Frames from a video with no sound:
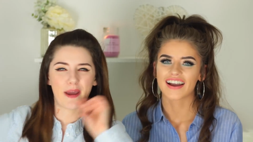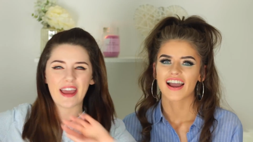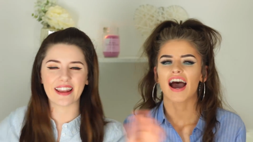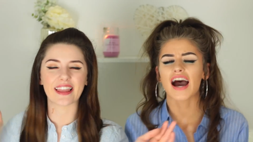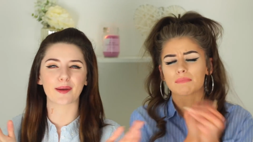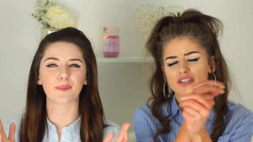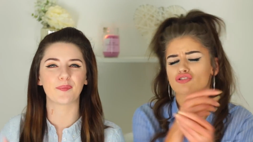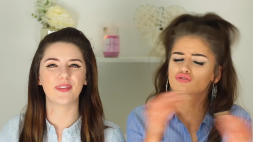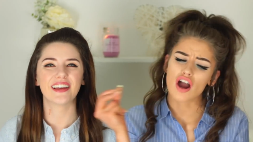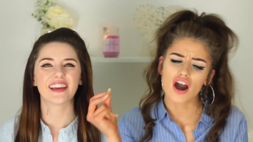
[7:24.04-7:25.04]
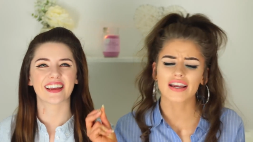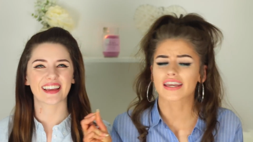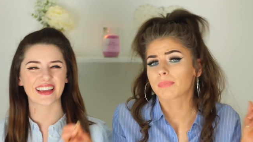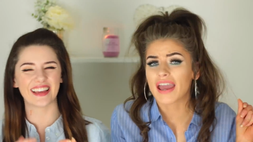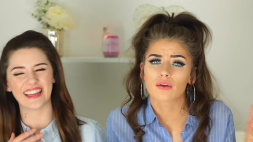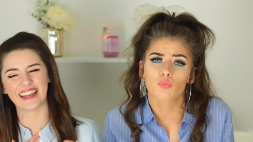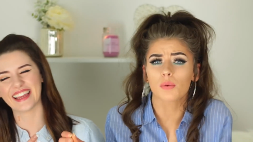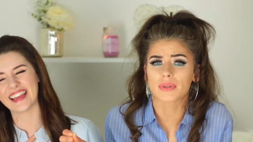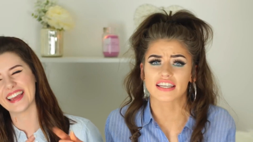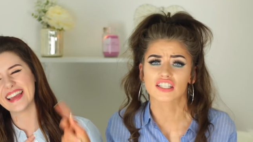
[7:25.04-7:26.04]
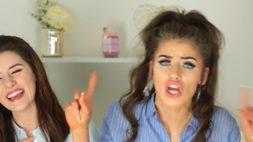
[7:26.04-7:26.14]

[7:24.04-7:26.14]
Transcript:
Speaker 1: independent. I'm a strong, independent woman that